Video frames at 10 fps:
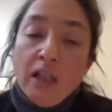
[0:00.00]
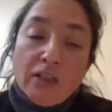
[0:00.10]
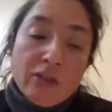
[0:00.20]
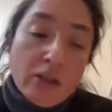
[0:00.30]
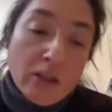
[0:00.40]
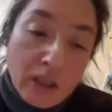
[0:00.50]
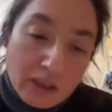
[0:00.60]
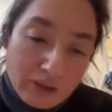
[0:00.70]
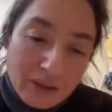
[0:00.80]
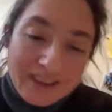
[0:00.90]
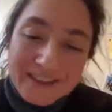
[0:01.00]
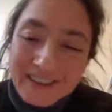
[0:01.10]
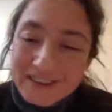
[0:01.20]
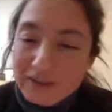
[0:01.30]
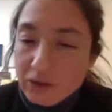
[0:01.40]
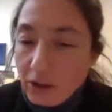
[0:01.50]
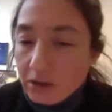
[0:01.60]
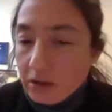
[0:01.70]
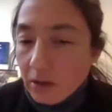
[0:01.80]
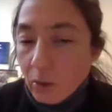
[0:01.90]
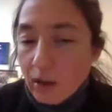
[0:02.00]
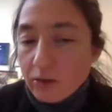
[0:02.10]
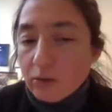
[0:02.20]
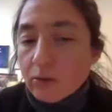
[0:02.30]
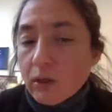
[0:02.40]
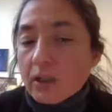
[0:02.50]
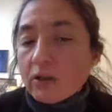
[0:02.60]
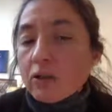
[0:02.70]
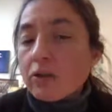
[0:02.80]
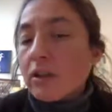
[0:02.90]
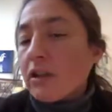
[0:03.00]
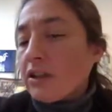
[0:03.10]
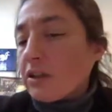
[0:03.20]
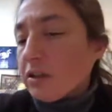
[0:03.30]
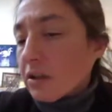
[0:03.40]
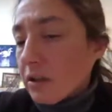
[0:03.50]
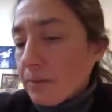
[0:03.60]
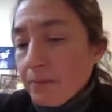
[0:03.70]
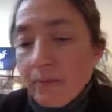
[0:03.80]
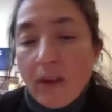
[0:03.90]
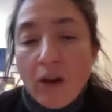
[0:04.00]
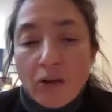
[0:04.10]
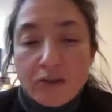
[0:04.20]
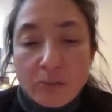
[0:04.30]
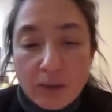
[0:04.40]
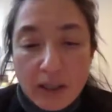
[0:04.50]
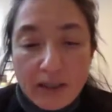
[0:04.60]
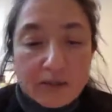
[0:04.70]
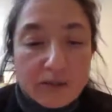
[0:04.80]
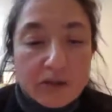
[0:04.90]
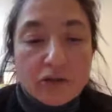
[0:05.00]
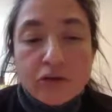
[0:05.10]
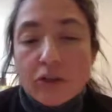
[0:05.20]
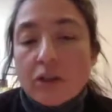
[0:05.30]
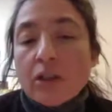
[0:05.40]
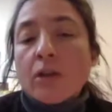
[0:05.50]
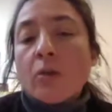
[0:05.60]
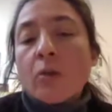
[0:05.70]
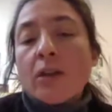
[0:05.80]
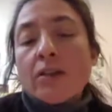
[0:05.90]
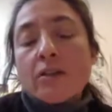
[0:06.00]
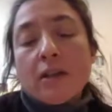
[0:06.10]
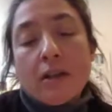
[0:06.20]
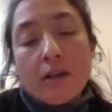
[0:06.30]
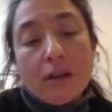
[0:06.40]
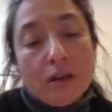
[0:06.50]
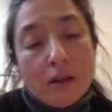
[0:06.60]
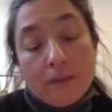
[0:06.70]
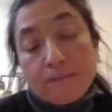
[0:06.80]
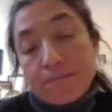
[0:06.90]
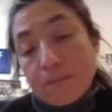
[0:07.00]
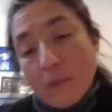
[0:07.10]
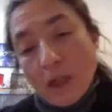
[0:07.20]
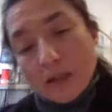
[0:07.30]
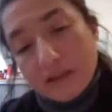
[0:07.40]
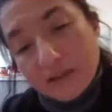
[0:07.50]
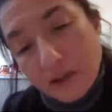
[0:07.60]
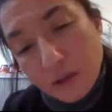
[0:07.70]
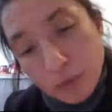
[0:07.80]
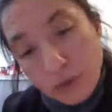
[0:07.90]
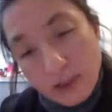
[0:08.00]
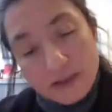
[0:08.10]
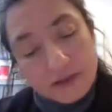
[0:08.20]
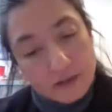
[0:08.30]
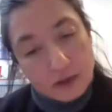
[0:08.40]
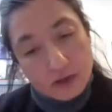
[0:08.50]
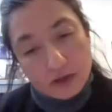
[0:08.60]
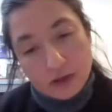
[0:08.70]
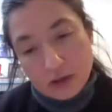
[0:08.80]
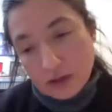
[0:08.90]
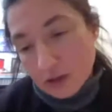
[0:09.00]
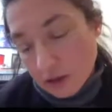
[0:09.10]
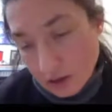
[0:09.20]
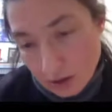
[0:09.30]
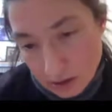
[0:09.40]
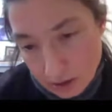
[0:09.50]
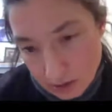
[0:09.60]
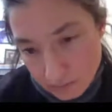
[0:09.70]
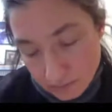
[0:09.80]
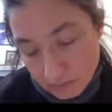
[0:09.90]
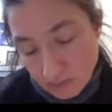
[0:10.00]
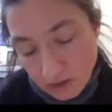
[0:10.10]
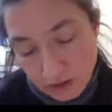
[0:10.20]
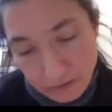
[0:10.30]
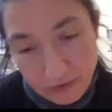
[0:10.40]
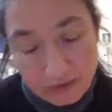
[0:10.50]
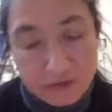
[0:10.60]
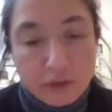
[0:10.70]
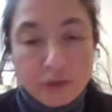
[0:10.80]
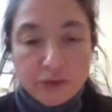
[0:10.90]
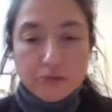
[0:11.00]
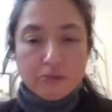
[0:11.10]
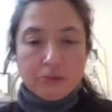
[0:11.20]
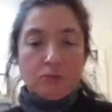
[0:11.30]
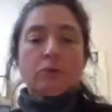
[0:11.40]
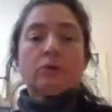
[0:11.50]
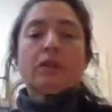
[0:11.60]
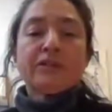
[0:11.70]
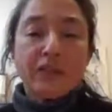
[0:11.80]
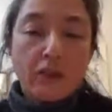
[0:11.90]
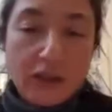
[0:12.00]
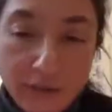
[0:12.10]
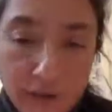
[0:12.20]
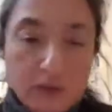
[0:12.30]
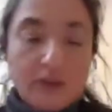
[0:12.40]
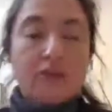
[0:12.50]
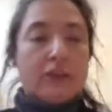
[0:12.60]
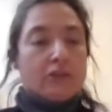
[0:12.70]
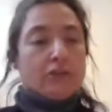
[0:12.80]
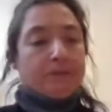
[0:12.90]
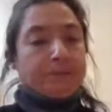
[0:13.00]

So actually there is not a one-to-one correlation of the bright region with, let's say, polarization difference due to crystallographic orientation.